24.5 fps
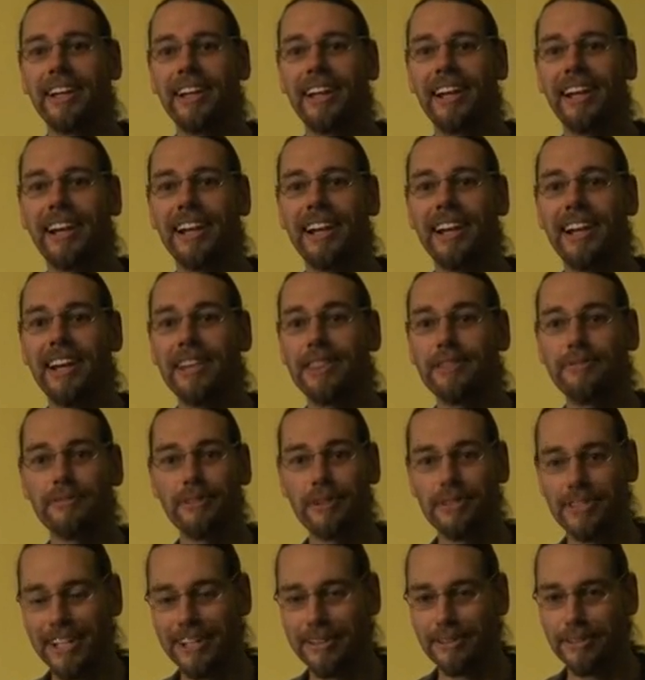And the
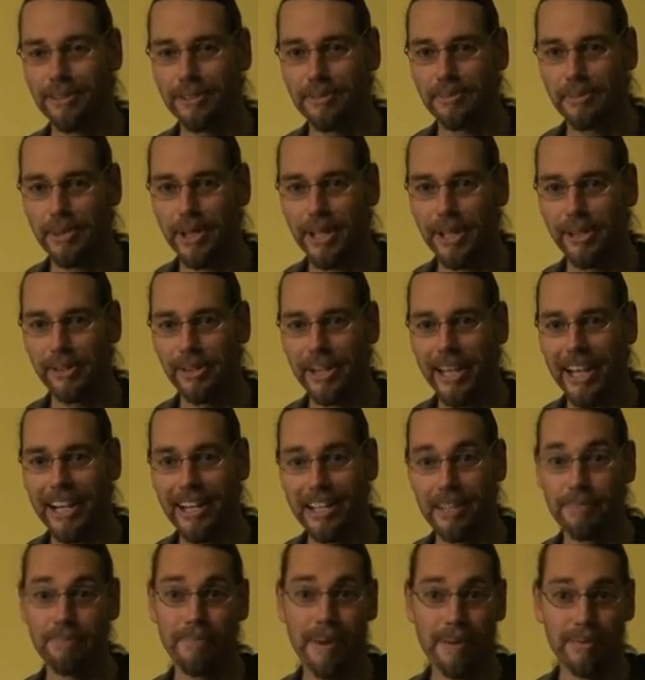first algorithm we're going to look at
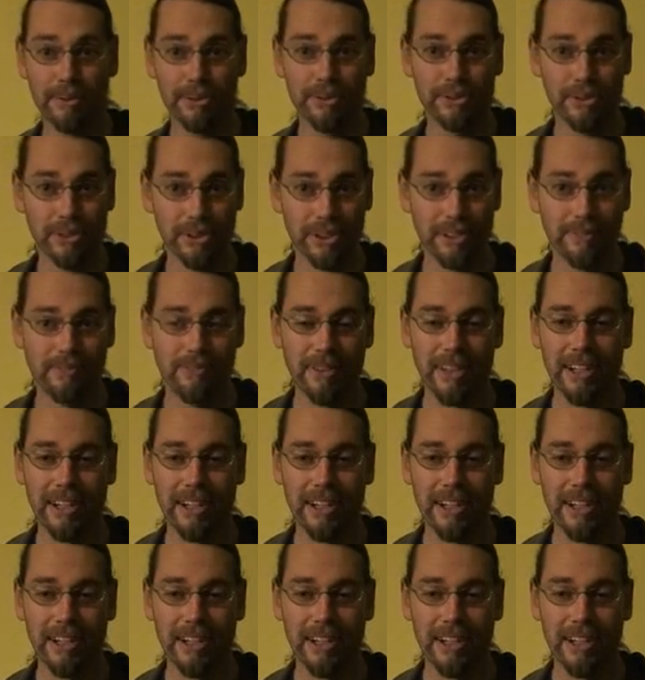is bubble sort.